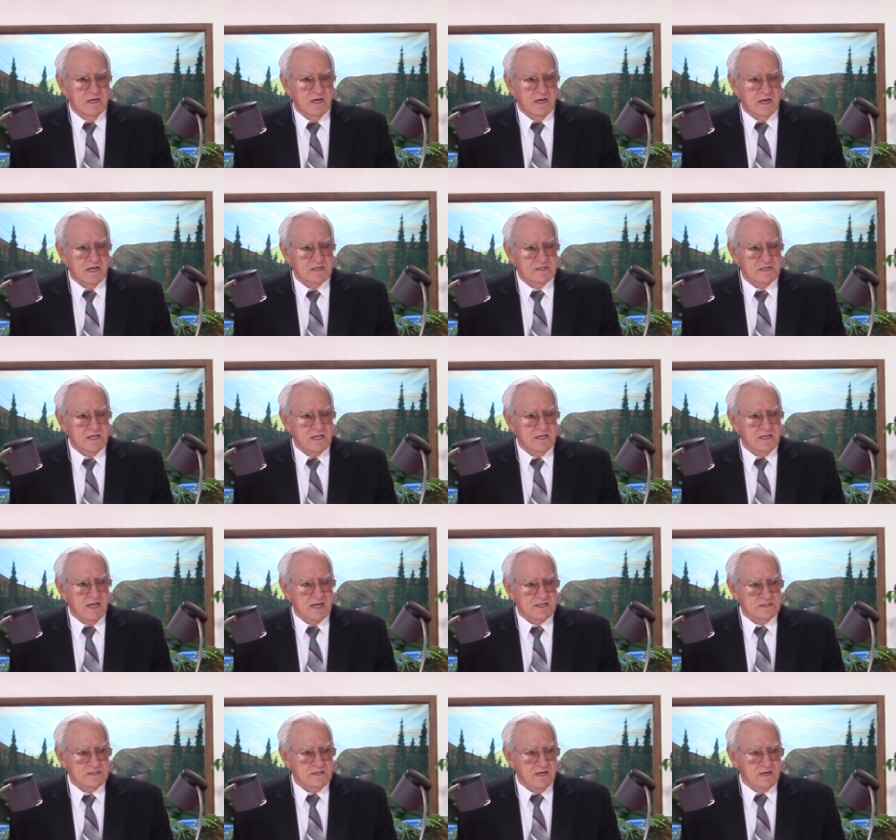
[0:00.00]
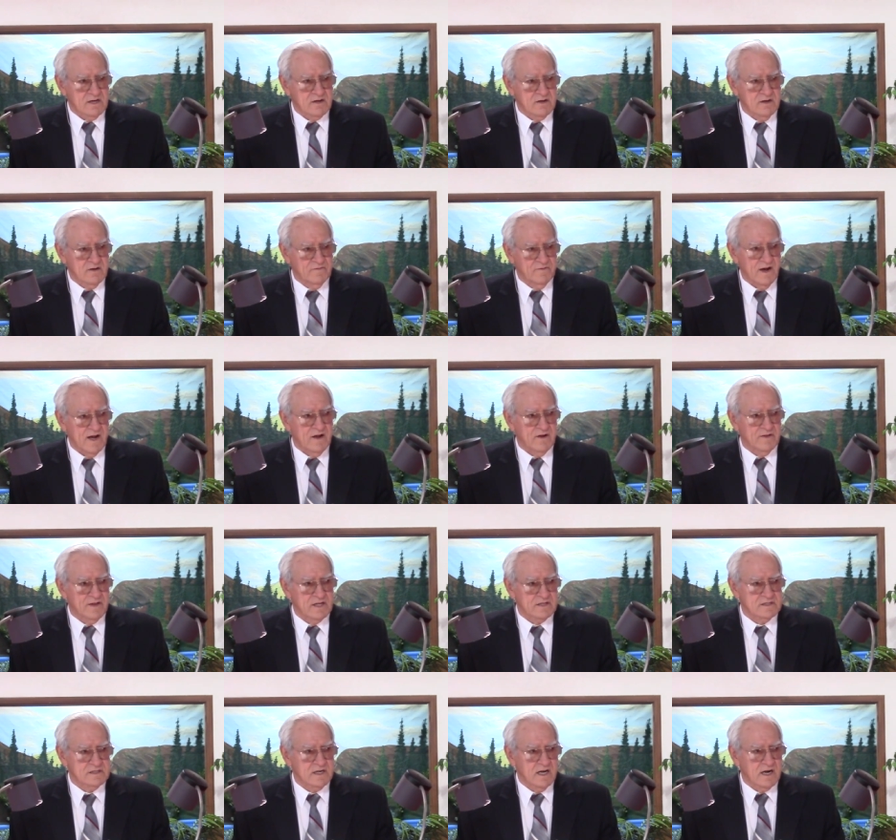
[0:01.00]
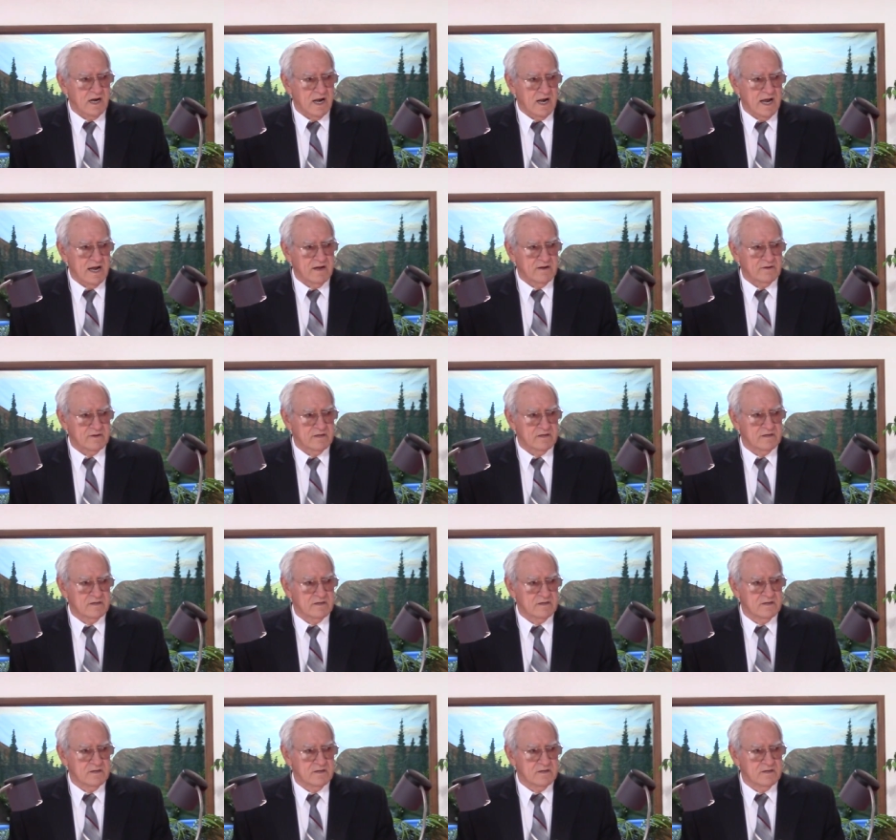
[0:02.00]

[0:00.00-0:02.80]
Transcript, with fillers: and said, That's not a good vow, that's not allowed,